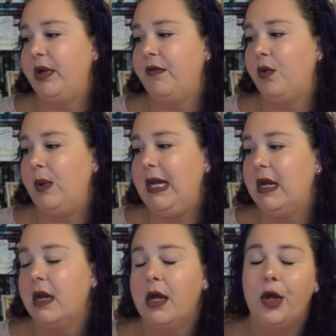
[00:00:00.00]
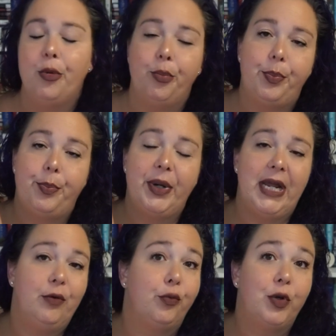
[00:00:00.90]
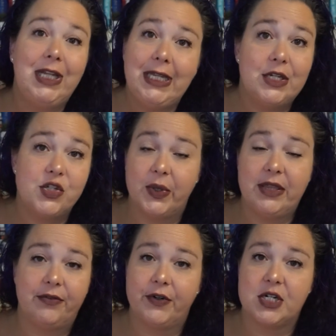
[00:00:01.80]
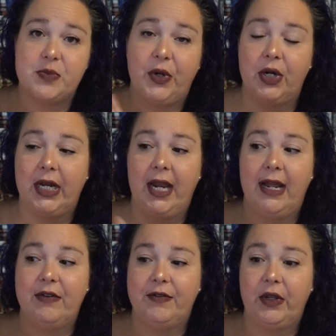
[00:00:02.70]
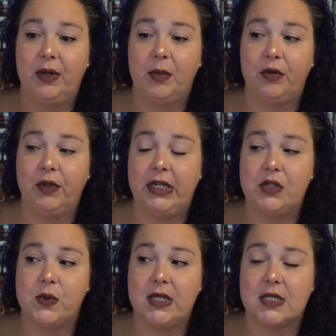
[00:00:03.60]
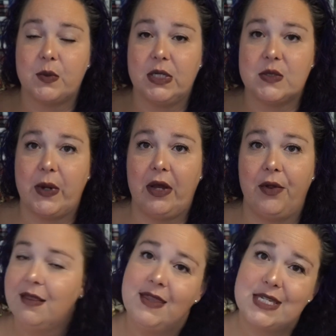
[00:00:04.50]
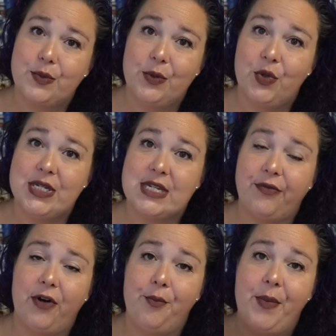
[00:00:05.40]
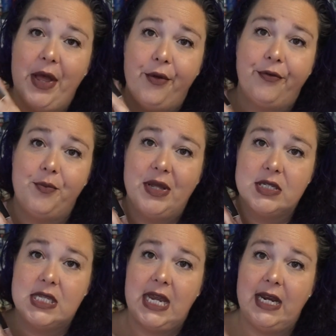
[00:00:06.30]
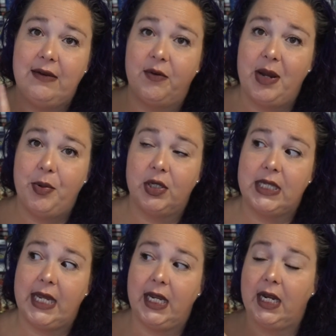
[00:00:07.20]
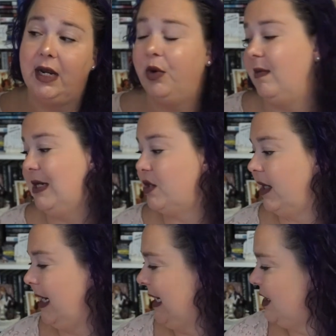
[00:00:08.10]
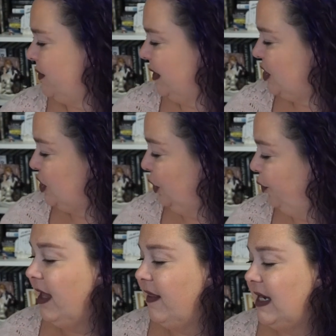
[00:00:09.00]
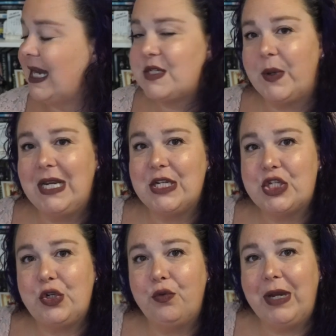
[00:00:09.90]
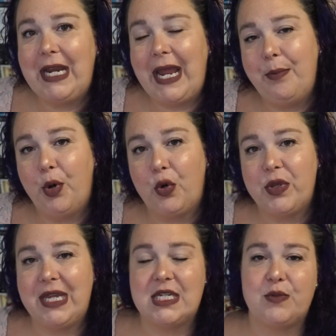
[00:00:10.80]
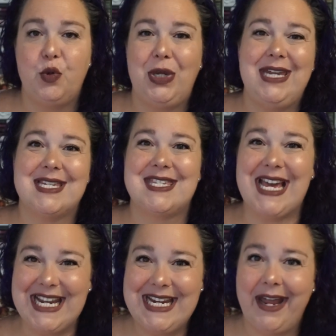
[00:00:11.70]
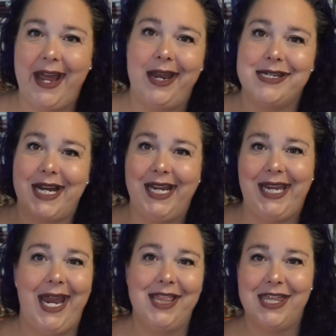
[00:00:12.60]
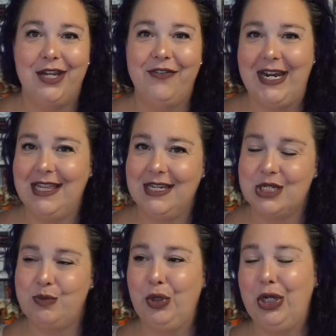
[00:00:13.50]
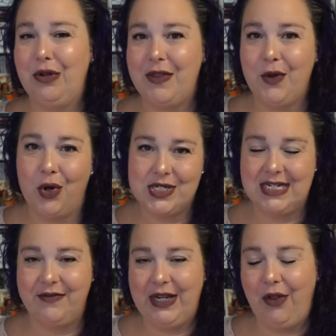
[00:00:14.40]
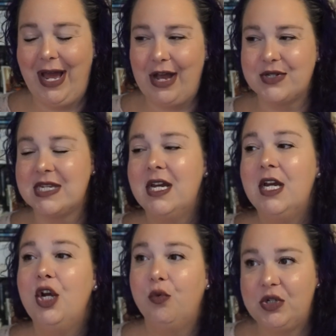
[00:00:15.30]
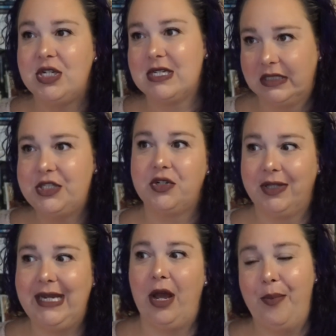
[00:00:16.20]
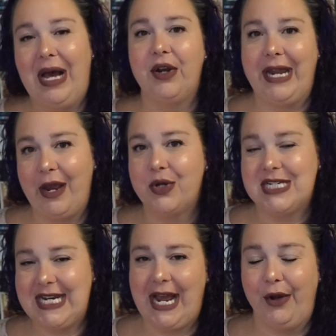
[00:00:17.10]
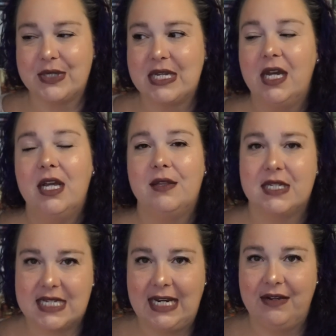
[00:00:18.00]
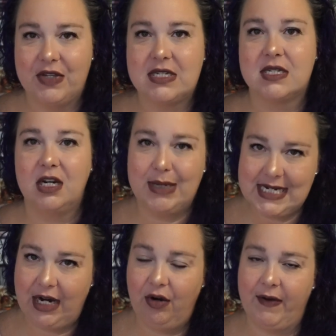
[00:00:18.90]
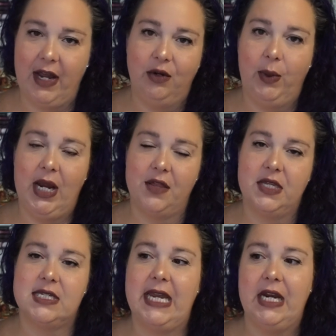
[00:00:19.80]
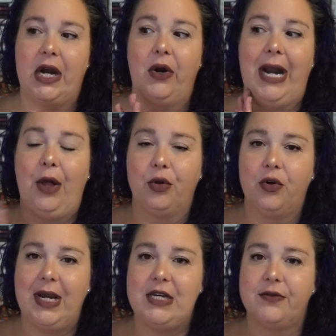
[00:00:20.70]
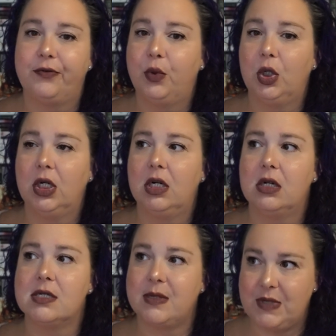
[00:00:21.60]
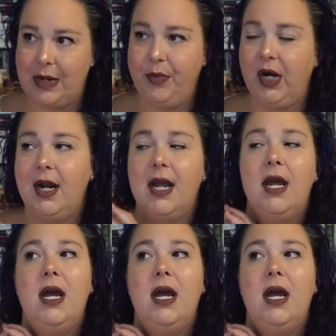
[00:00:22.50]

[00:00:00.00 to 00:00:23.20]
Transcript: bit of the week but I really enjoyed the first book and I have a feeling I'm going to really enjoy this one as well. This one was from Mel, from Mel to the Annie for my birthday and I want to make sure that I get to it soon. The next one is to read a book with a spooky setting and I can't think of anything spookier than The Haunting of Hill House, which is literally about a haunted house. The setting of this is going to be terrifying. We got this in our Owlcrate for September.